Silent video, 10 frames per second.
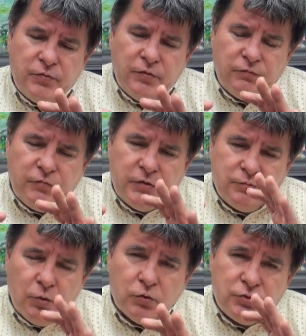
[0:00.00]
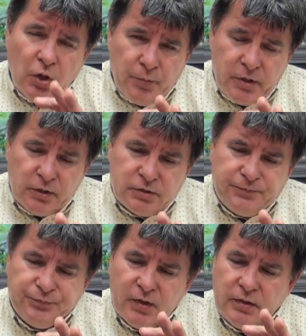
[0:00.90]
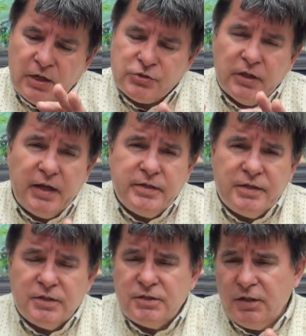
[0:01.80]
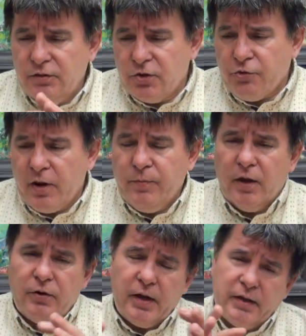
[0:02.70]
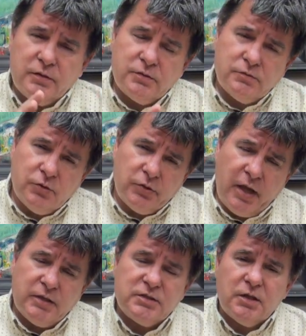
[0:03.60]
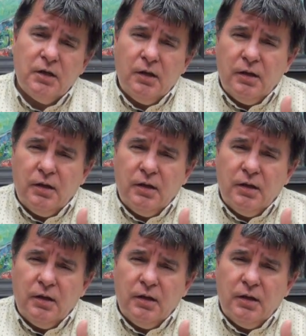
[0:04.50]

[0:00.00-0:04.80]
the, the, more dominant national identity in the Crimea and Donetsk